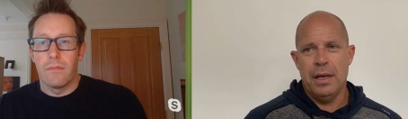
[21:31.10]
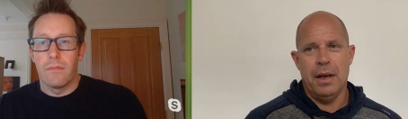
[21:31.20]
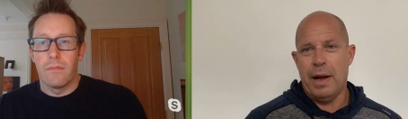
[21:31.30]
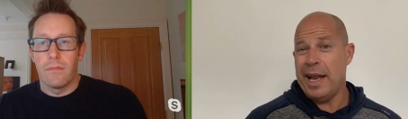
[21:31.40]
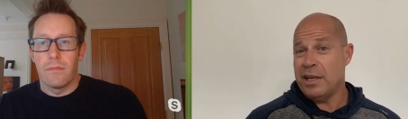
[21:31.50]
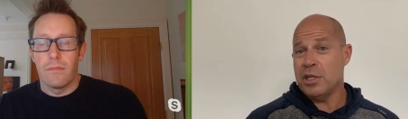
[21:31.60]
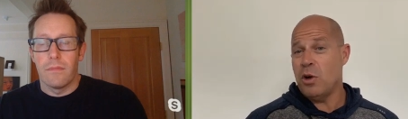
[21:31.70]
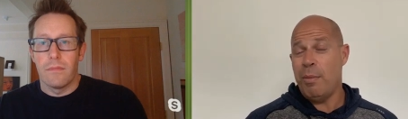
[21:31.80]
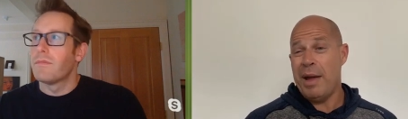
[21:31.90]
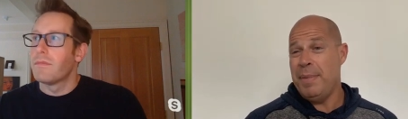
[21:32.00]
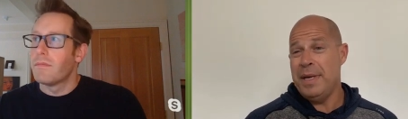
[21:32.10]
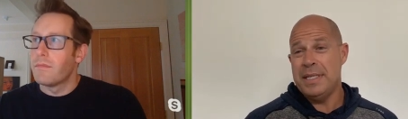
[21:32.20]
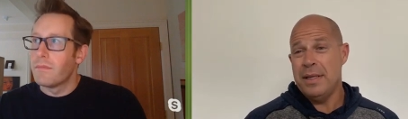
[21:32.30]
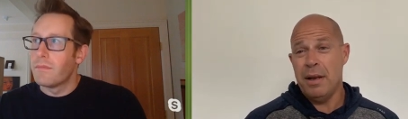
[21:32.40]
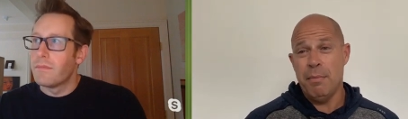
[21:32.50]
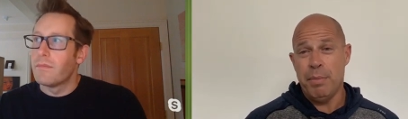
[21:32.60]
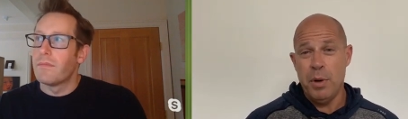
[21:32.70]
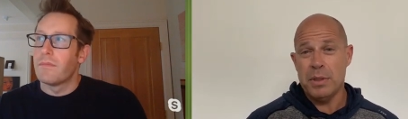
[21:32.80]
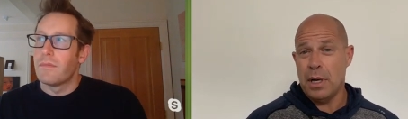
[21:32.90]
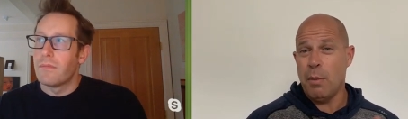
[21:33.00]
Speaker 1: You know, I like to show my PC that it
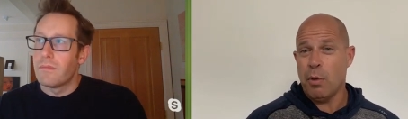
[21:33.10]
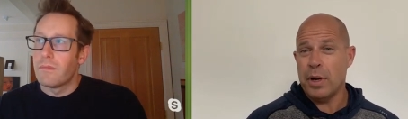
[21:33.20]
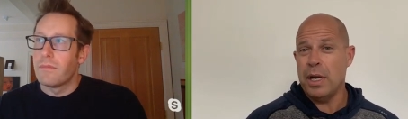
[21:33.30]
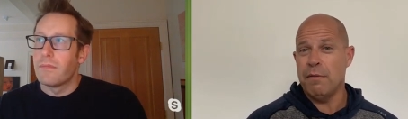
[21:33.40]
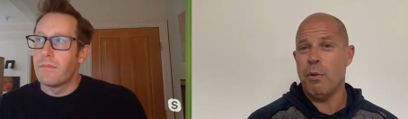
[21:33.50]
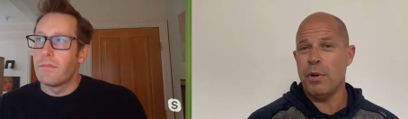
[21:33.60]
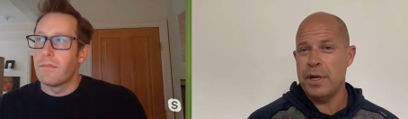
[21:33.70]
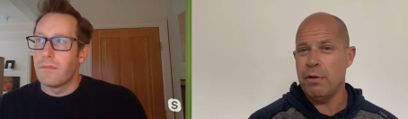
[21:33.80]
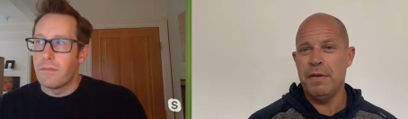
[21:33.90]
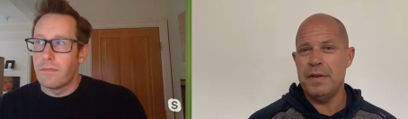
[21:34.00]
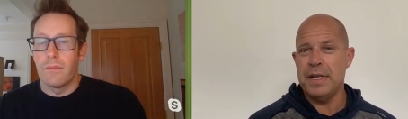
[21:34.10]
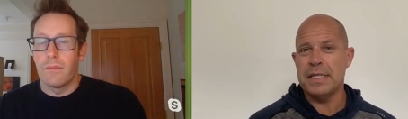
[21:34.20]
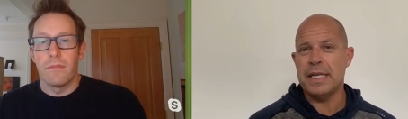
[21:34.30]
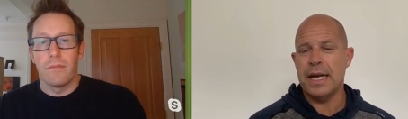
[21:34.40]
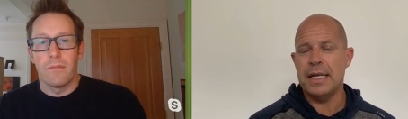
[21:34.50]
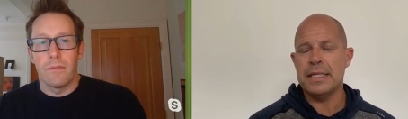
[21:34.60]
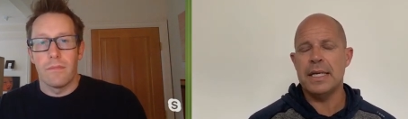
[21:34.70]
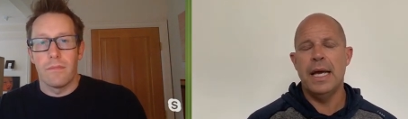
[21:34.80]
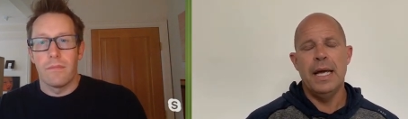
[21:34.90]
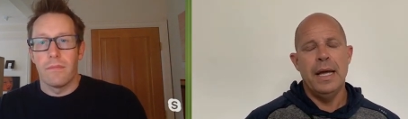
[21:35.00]
boots and I'm working in 14 or 15
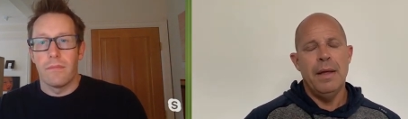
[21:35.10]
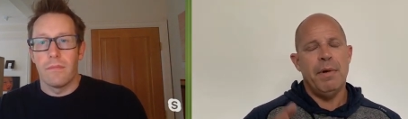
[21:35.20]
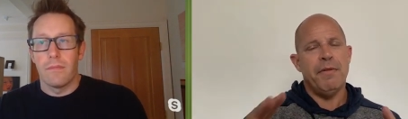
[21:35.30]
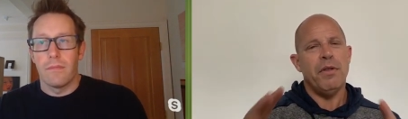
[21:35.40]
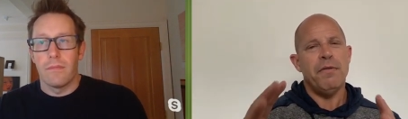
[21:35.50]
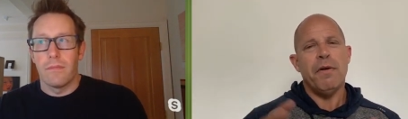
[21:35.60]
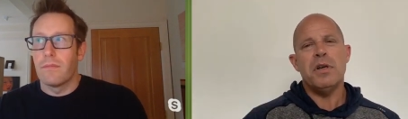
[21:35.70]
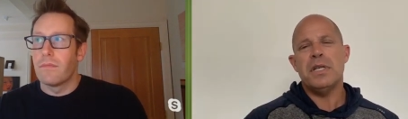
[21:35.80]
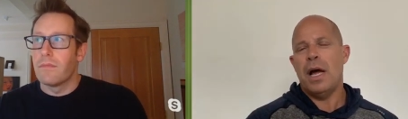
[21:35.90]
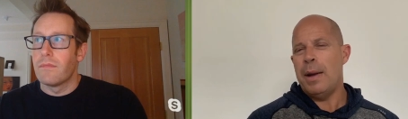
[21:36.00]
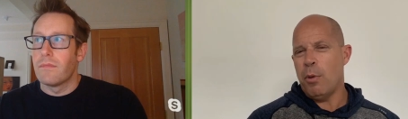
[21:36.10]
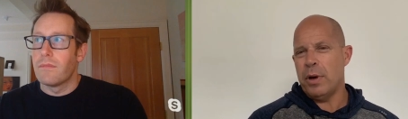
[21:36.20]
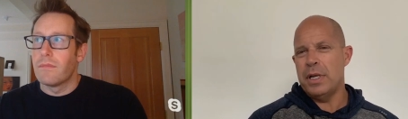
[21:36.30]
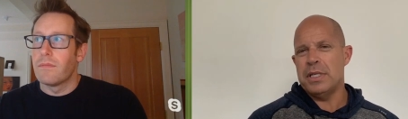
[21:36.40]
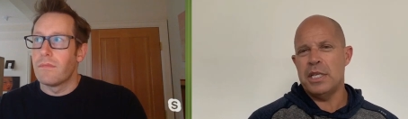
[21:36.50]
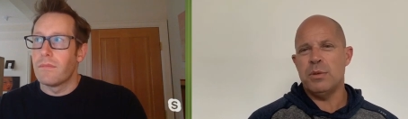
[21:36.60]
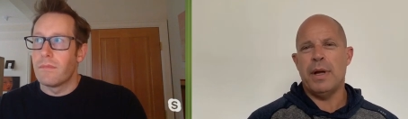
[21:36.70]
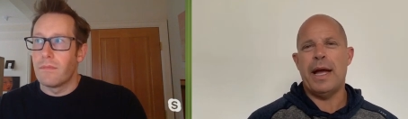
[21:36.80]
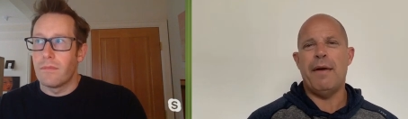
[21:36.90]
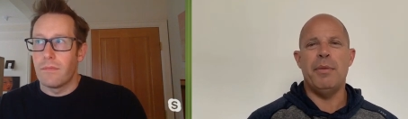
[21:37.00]
seconds. But for the first time, organizations
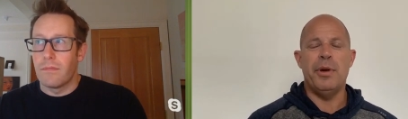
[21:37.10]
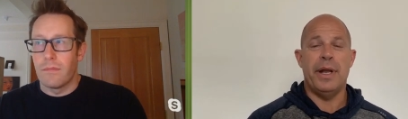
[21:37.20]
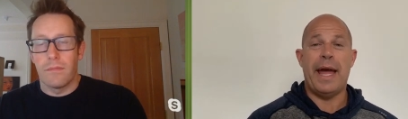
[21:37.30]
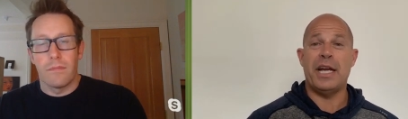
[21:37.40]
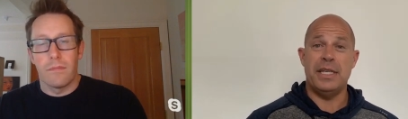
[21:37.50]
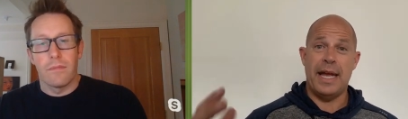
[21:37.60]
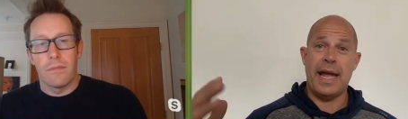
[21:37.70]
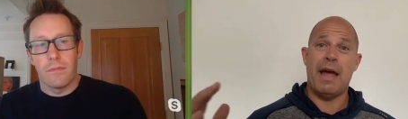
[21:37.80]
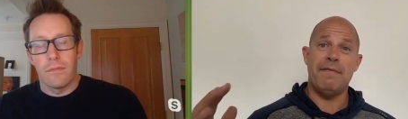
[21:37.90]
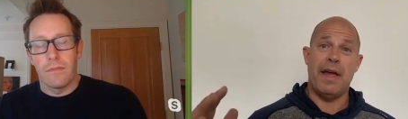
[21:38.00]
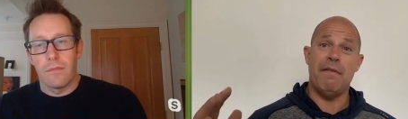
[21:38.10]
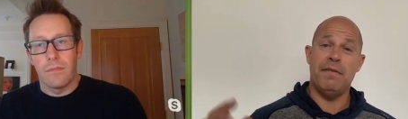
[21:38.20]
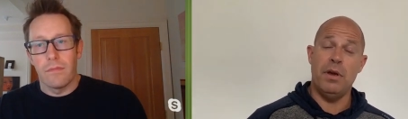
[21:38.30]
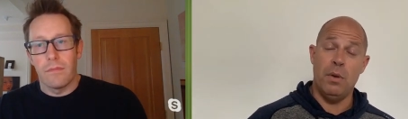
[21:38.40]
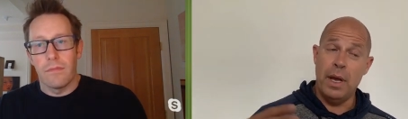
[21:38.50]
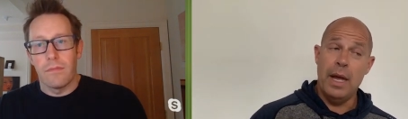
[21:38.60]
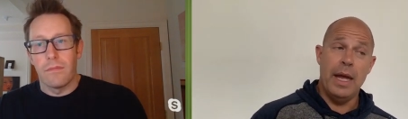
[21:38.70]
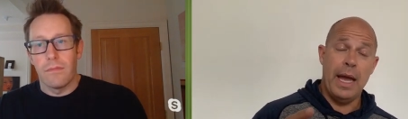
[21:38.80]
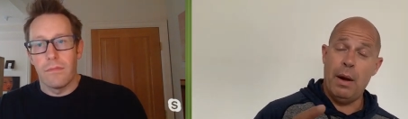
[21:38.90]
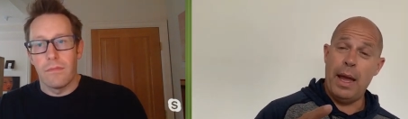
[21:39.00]
will have the ability to actually have that view
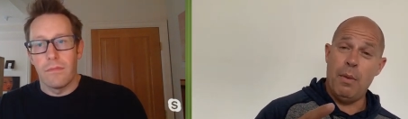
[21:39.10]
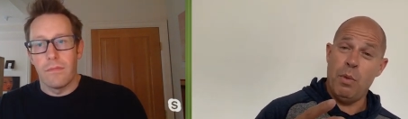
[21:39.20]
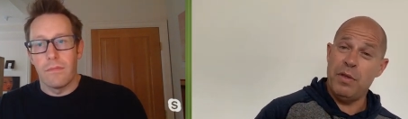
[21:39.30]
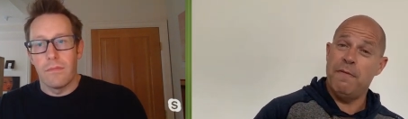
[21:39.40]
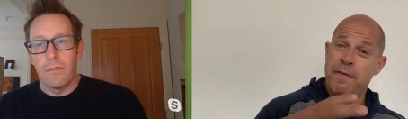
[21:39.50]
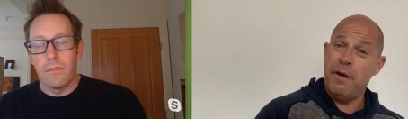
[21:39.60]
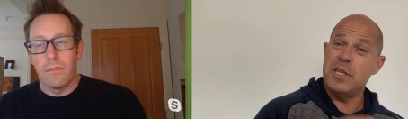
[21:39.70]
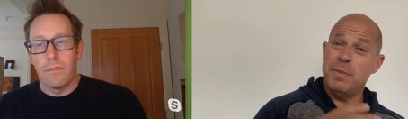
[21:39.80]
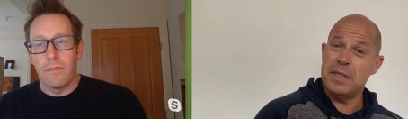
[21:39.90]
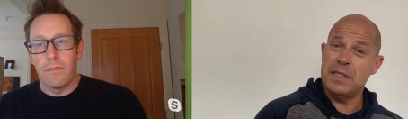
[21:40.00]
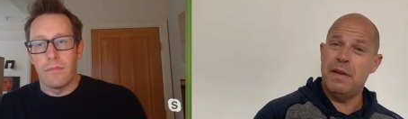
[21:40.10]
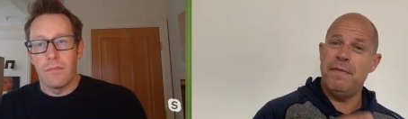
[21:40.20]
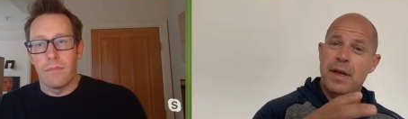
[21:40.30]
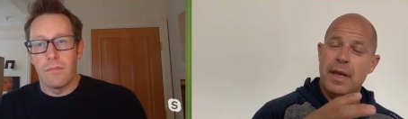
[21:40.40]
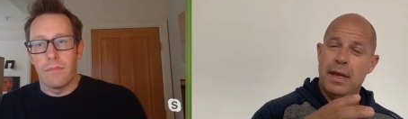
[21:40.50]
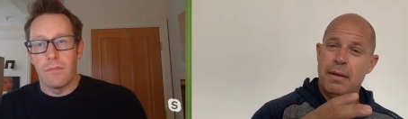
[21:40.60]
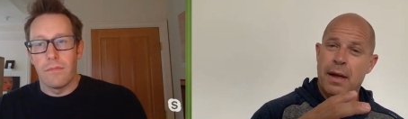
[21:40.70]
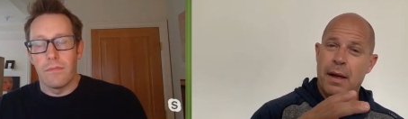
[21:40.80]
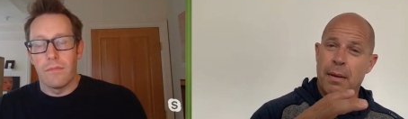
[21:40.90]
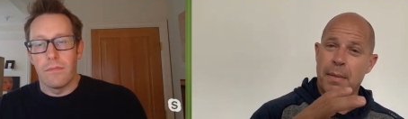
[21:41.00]
with very specific
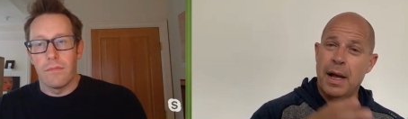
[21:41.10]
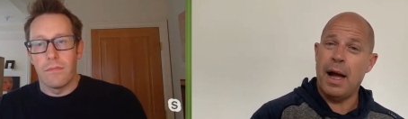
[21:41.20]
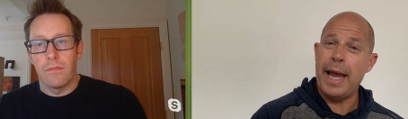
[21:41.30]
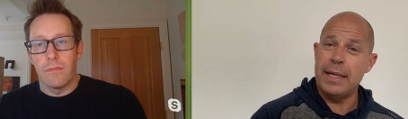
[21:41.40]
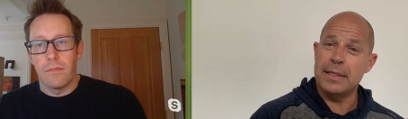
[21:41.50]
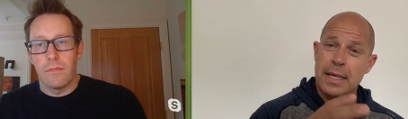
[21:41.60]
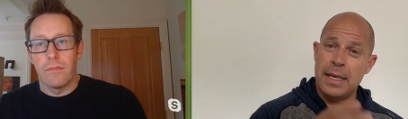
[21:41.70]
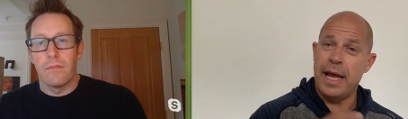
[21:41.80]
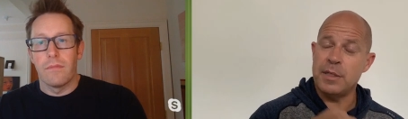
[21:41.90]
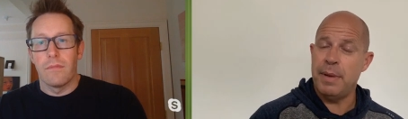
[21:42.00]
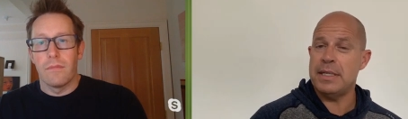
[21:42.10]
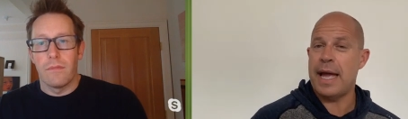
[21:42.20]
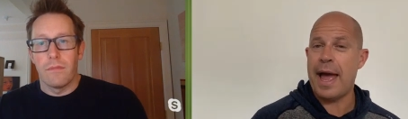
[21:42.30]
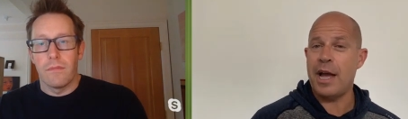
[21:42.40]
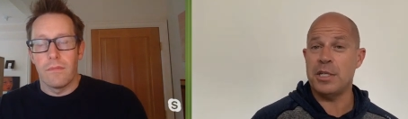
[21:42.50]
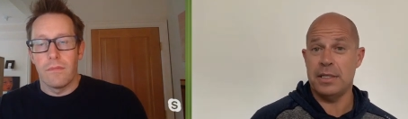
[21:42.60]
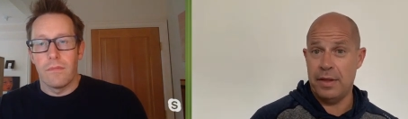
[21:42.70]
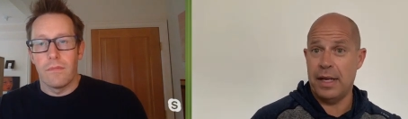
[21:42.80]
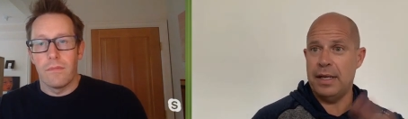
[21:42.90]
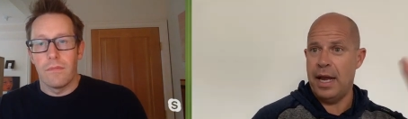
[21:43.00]
guidance and next best actions
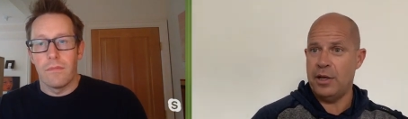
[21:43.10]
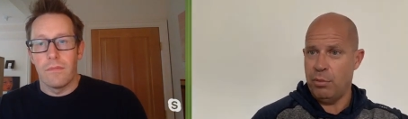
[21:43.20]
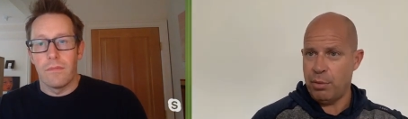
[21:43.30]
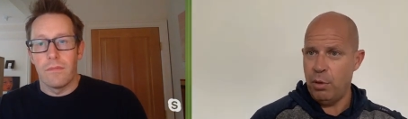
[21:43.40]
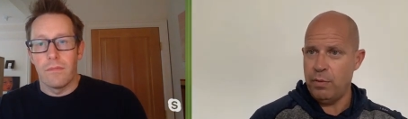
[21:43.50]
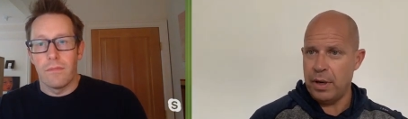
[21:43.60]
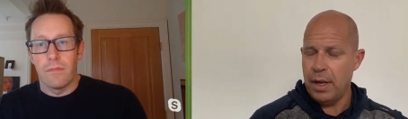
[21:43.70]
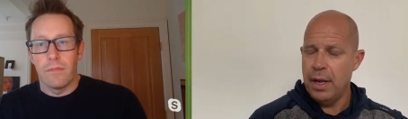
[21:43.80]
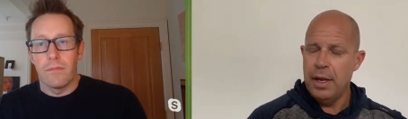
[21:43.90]
that they can take to improve it.